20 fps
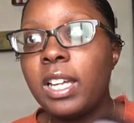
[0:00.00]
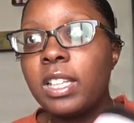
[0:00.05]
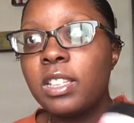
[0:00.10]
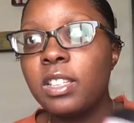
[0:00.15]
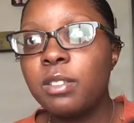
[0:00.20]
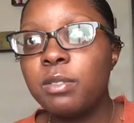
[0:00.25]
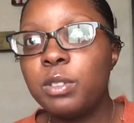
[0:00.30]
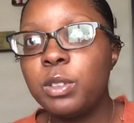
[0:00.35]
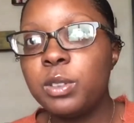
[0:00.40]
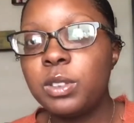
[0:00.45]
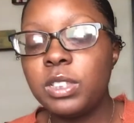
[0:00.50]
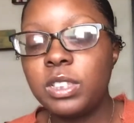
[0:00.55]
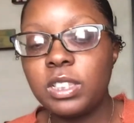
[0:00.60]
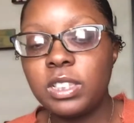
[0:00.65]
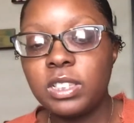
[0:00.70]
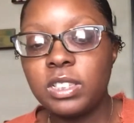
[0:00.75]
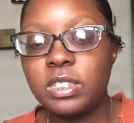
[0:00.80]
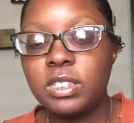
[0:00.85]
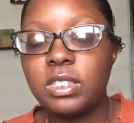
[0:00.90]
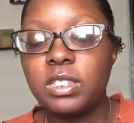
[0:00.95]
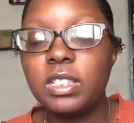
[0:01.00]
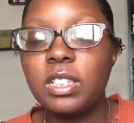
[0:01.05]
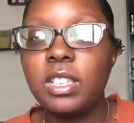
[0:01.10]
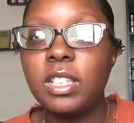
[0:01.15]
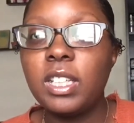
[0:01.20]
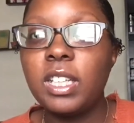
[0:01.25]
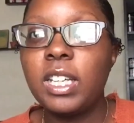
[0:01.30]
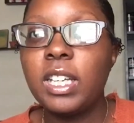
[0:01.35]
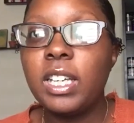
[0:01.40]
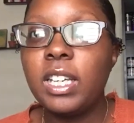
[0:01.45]
love using this
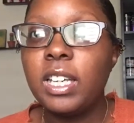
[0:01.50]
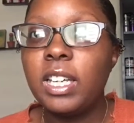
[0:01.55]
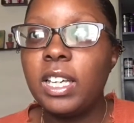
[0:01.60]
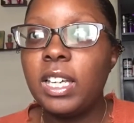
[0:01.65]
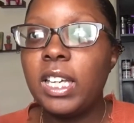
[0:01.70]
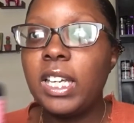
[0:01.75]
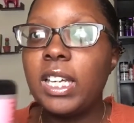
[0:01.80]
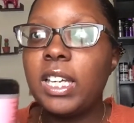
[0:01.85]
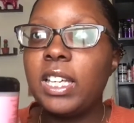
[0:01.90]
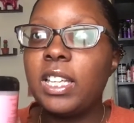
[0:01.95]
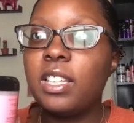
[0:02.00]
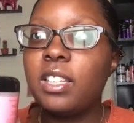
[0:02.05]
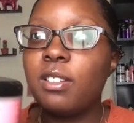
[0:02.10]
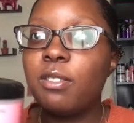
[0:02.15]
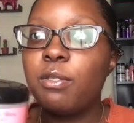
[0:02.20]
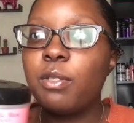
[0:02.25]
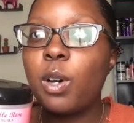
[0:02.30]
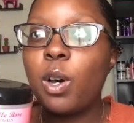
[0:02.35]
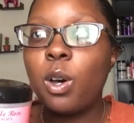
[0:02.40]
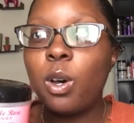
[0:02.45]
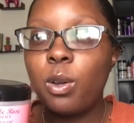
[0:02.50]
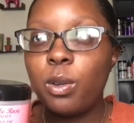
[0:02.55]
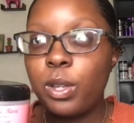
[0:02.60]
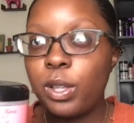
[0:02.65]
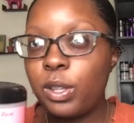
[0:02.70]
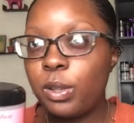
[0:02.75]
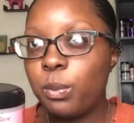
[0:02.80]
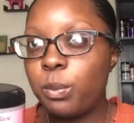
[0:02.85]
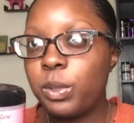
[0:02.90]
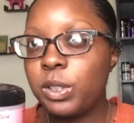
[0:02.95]
in the fall and
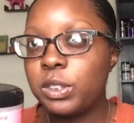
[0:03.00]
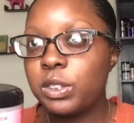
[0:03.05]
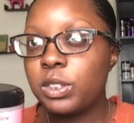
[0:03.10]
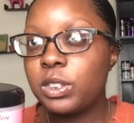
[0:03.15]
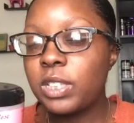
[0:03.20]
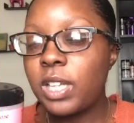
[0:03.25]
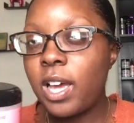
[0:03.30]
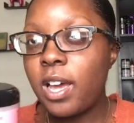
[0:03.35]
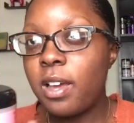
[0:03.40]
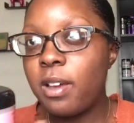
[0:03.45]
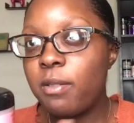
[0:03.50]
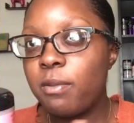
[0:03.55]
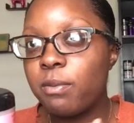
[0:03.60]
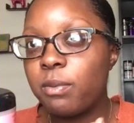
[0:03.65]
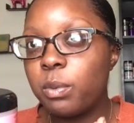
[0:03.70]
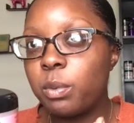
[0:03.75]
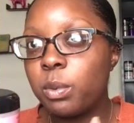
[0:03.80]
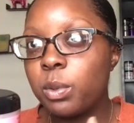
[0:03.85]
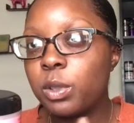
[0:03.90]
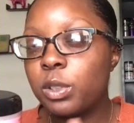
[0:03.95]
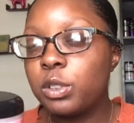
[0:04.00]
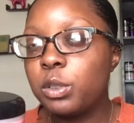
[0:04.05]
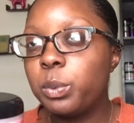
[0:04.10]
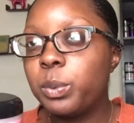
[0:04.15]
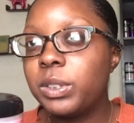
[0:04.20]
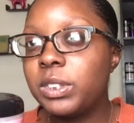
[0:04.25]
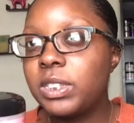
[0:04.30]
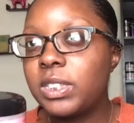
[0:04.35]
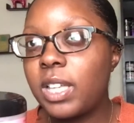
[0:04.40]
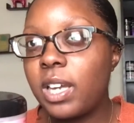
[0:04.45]
the winter time for
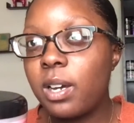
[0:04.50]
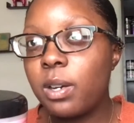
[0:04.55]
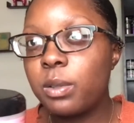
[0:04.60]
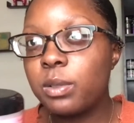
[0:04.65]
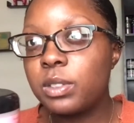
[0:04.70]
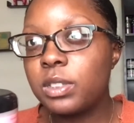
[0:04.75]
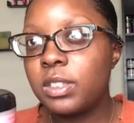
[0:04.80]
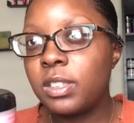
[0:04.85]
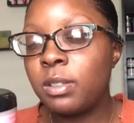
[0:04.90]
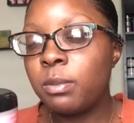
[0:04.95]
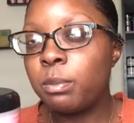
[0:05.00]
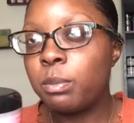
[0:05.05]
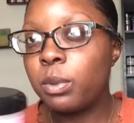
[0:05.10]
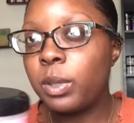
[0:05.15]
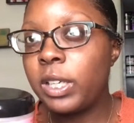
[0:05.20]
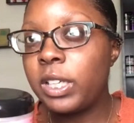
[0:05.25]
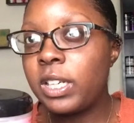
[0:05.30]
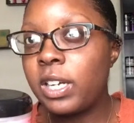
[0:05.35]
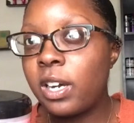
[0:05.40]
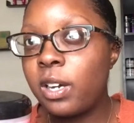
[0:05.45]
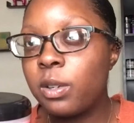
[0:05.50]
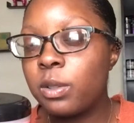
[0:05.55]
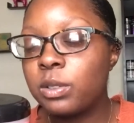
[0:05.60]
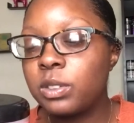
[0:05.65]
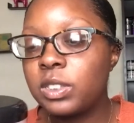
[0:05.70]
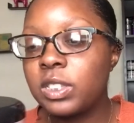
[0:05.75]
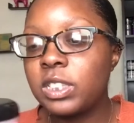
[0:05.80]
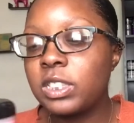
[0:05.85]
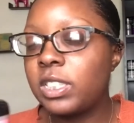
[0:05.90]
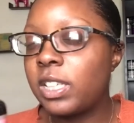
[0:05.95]
twist outs and braid outs
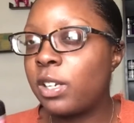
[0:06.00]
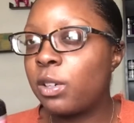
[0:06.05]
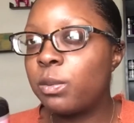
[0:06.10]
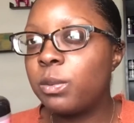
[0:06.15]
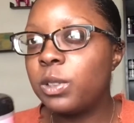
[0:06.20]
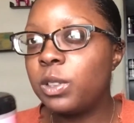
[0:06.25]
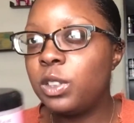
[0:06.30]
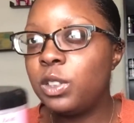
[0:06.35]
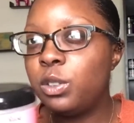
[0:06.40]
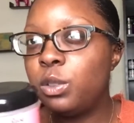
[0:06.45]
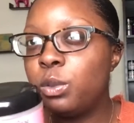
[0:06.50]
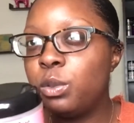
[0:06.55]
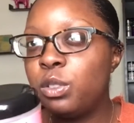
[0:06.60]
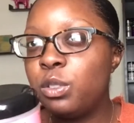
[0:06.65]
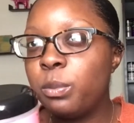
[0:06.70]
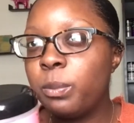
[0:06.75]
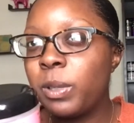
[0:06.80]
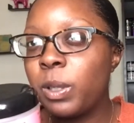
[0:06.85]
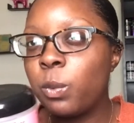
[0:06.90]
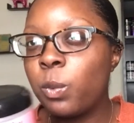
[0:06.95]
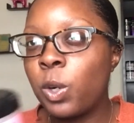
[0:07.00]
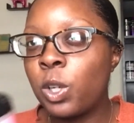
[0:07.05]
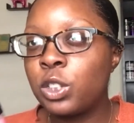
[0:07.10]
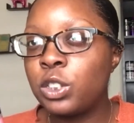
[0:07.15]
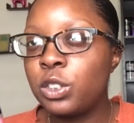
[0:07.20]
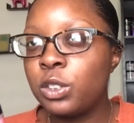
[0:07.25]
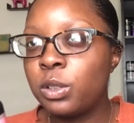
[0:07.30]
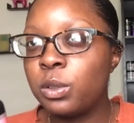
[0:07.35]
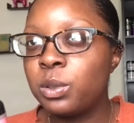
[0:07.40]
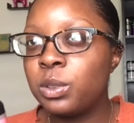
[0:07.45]
because I don't really do too many wash
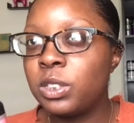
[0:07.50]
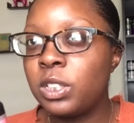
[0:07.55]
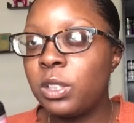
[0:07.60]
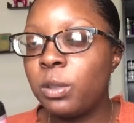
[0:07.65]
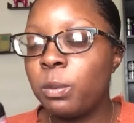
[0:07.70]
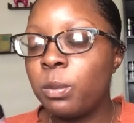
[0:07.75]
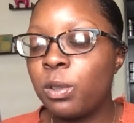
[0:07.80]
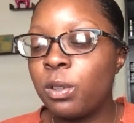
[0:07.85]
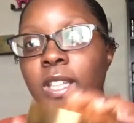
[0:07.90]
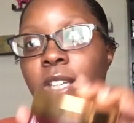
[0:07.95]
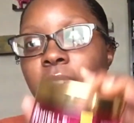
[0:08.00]
and goes anymore.